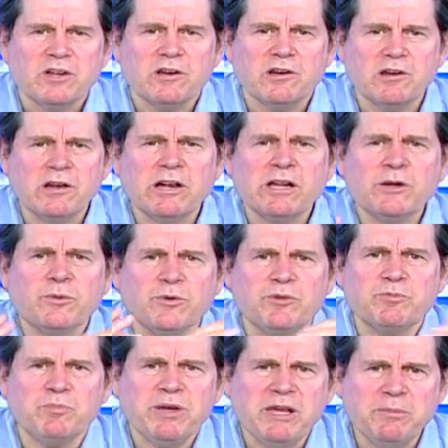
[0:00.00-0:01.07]
like
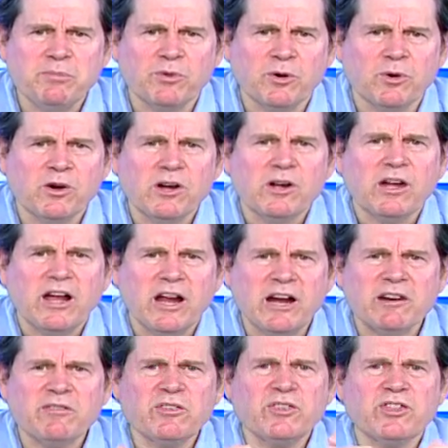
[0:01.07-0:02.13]
with people,
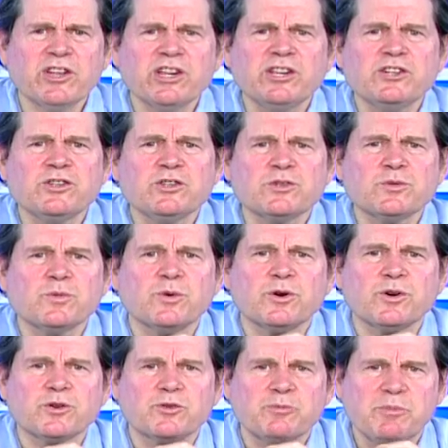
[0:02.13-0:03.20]
everything just
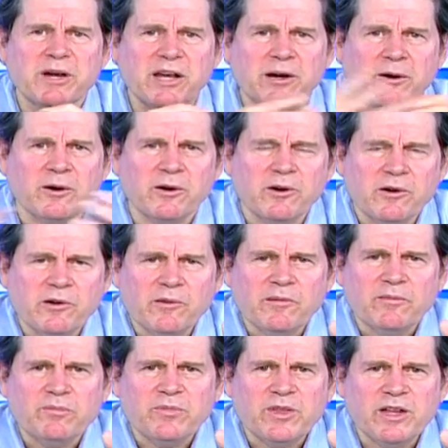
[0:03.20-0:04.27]
works better.
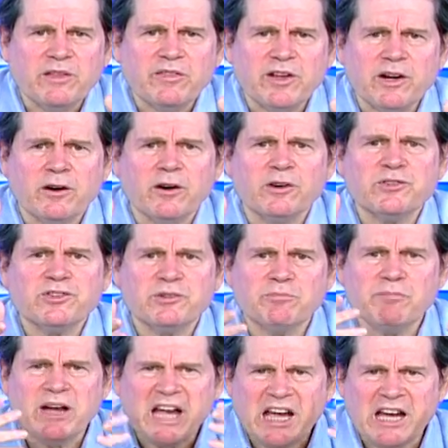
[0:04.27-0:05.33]
Now, there are some
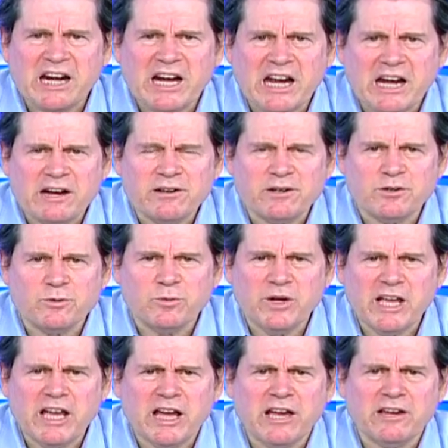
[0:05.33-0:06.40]
bad actors.
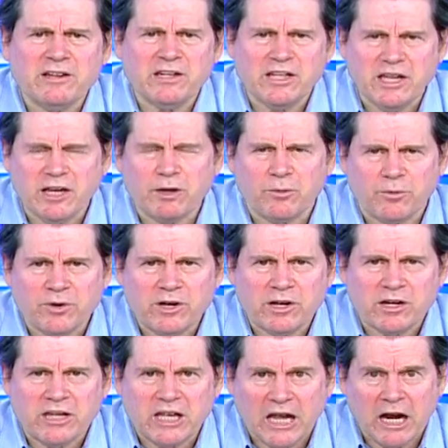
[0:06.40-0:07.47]
We had to get rid
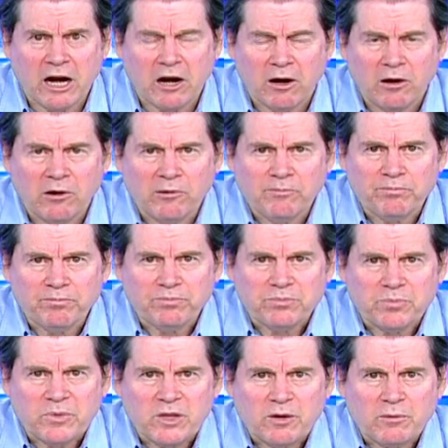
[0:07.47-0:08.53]
of cattle
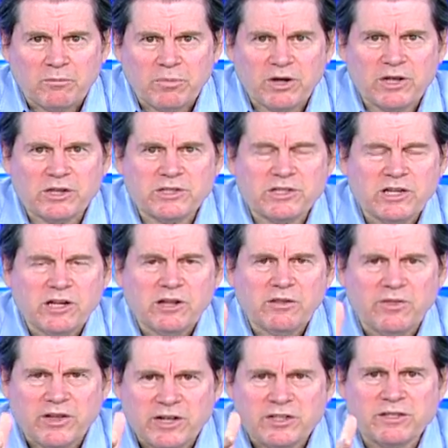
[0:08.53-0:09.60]
because
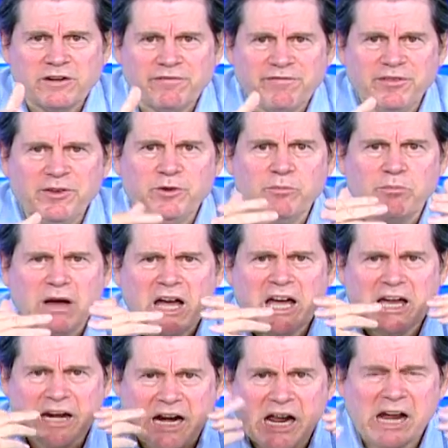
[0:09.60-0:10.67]
there's a few
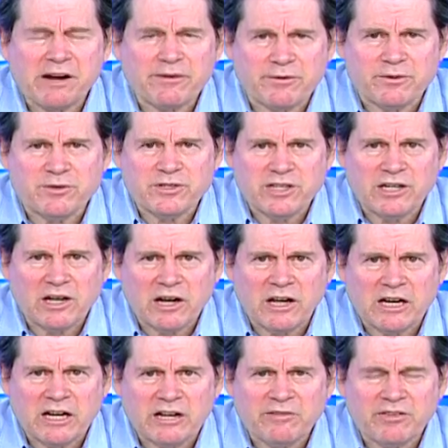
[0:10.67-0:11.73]
bad actors in
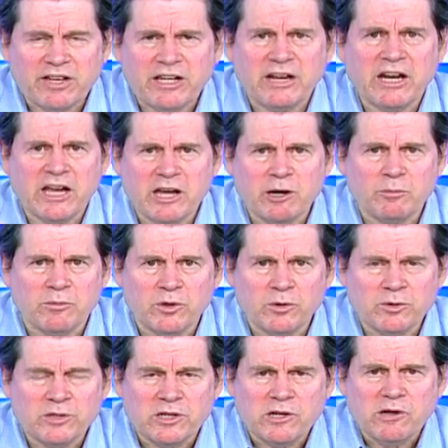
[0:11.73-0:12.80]
life, in
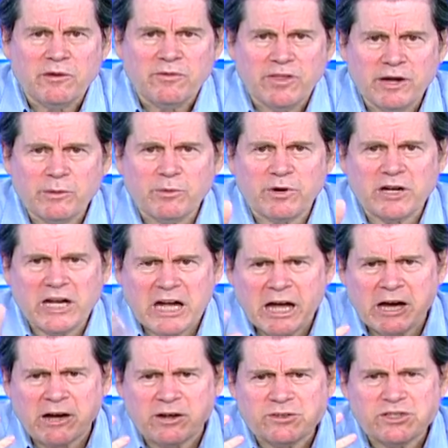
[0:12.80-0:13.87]
animals. There were
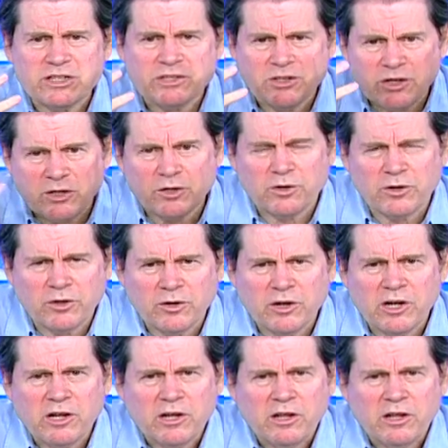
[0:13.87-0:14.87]
cows in the herd